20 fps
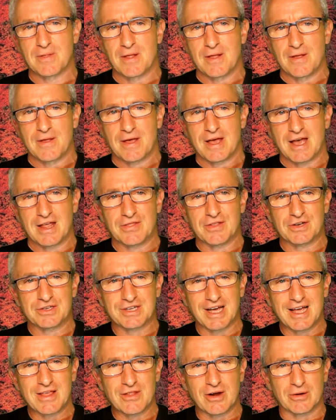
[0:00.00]
and the
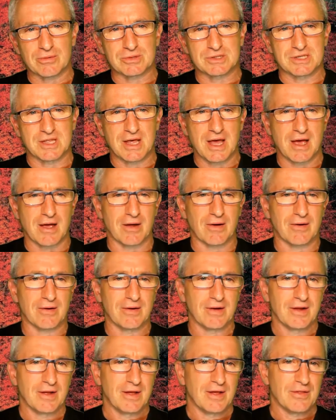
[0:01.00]
day that I was there
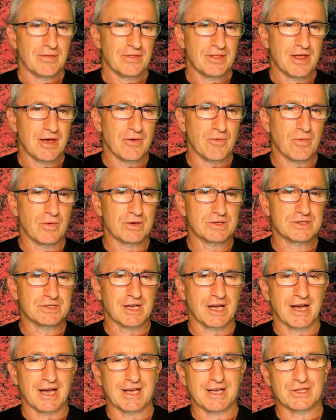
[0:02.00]
was
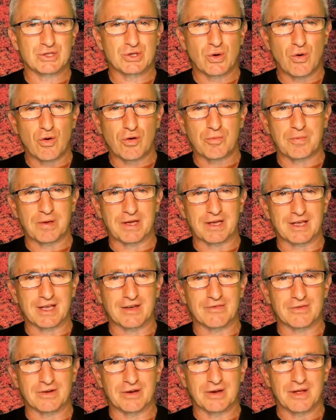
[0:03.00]
a talk being
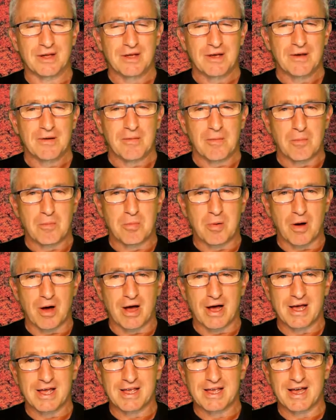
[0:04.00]
given
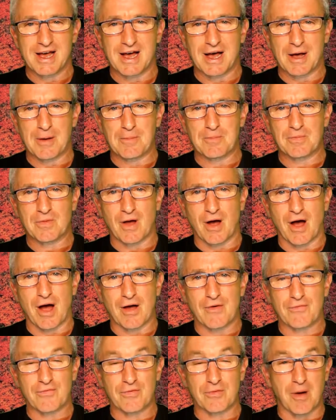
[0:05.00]
by
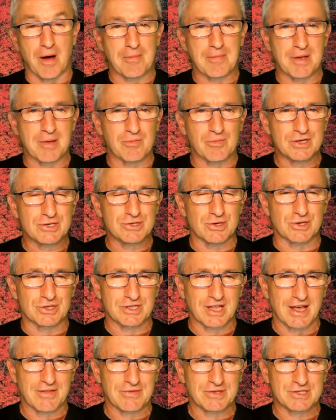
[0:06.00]
from IBM Research.
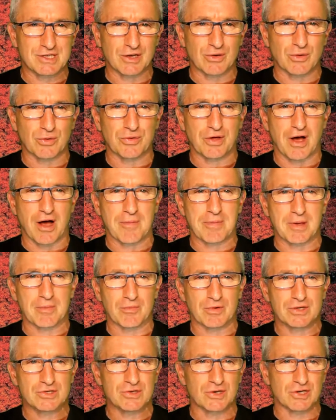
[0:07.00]
They had this thing called the IBM
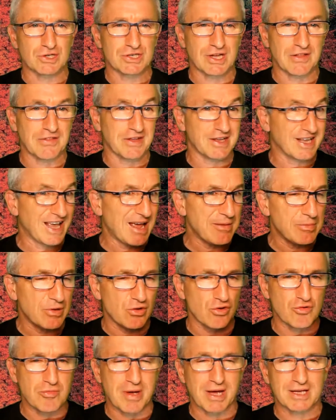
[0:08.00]
Research Day, and they came to
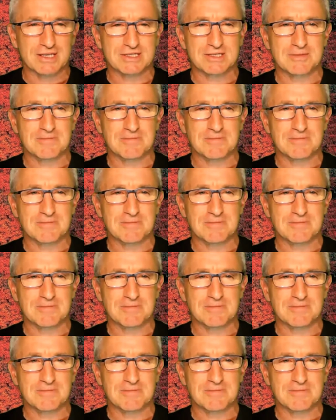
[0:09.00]
UMass,